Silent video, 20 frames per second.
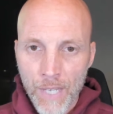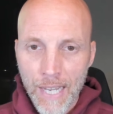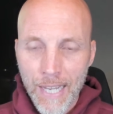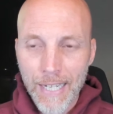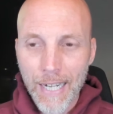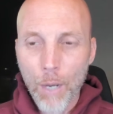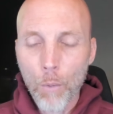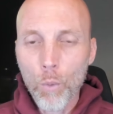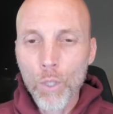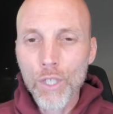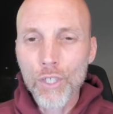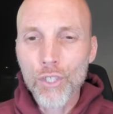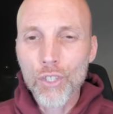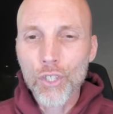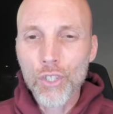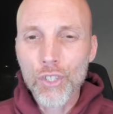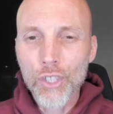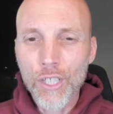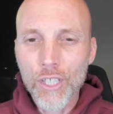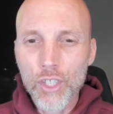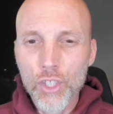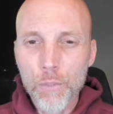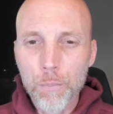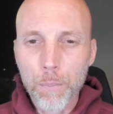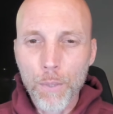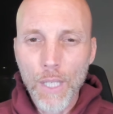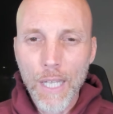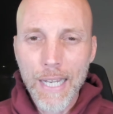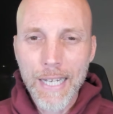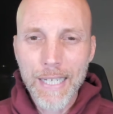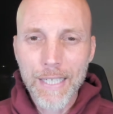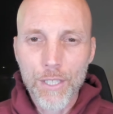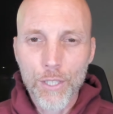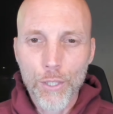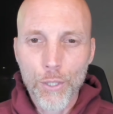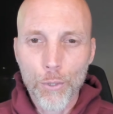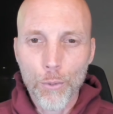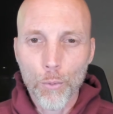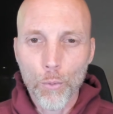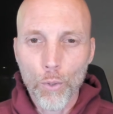And I want to just explain
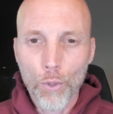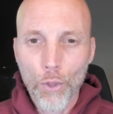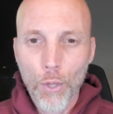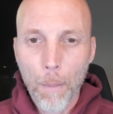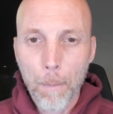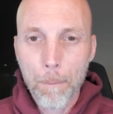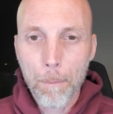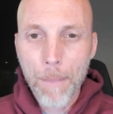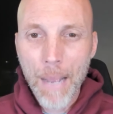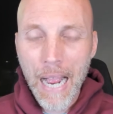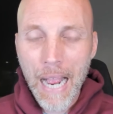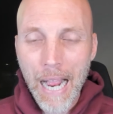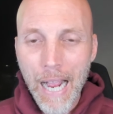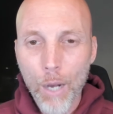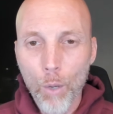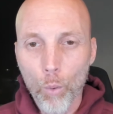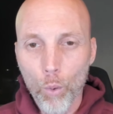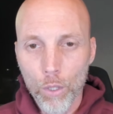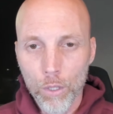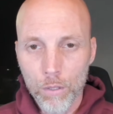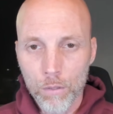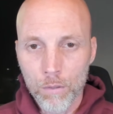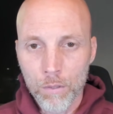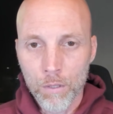to you the power